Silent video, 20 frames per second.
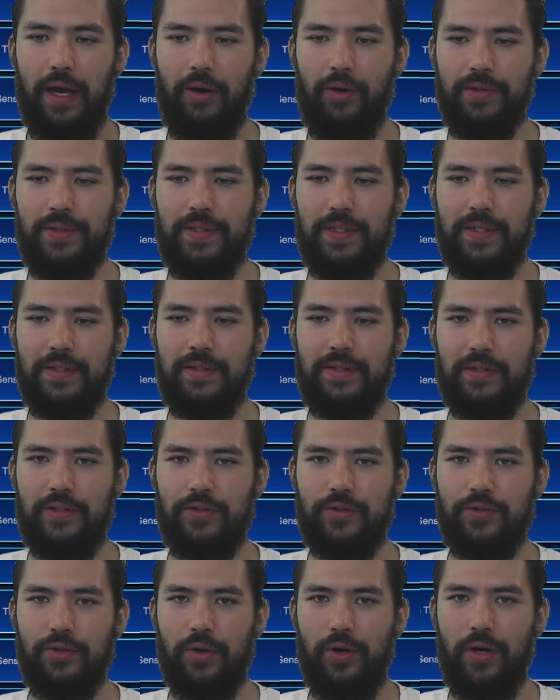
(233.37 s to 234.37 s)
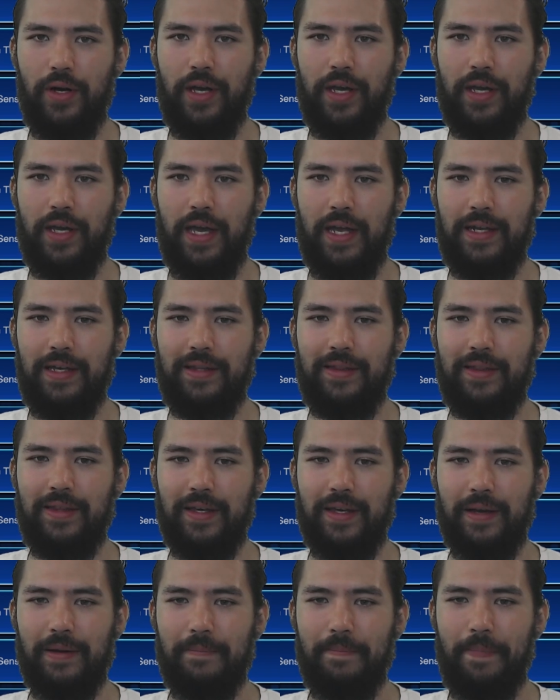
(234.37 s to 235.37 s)
destroying
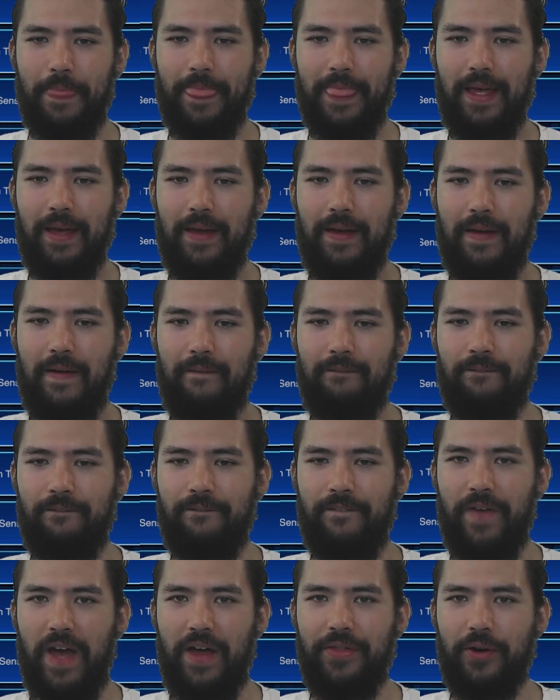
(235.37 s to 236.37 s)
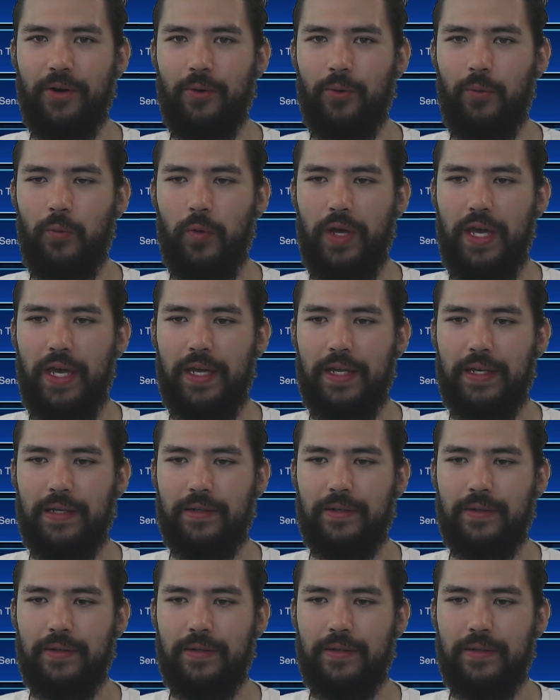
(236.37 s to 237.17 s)
anything? Featherwind,